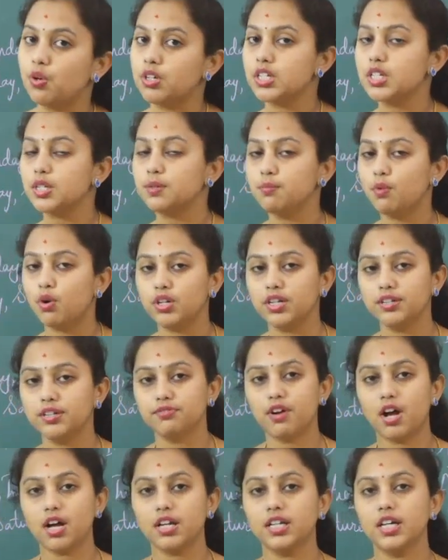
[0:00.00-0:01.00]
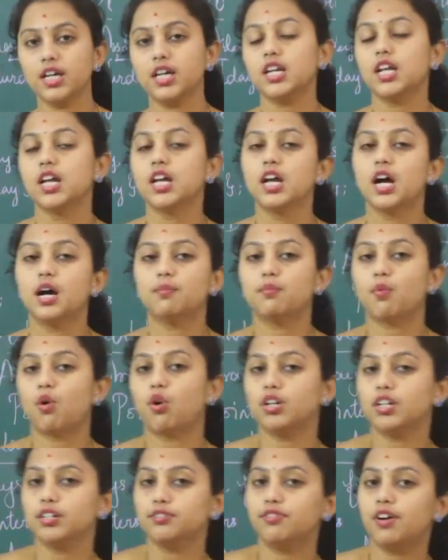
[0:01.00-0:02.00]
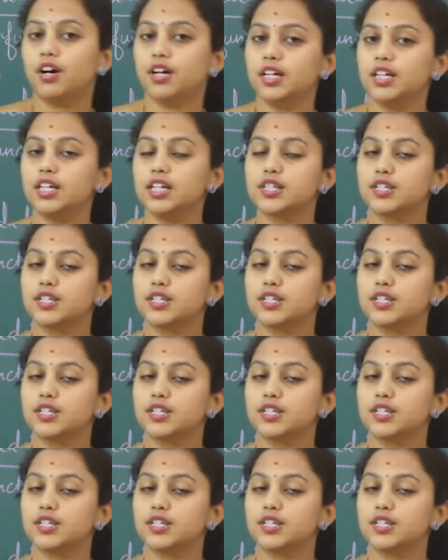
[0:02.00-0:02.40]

What is a modifier? A modifier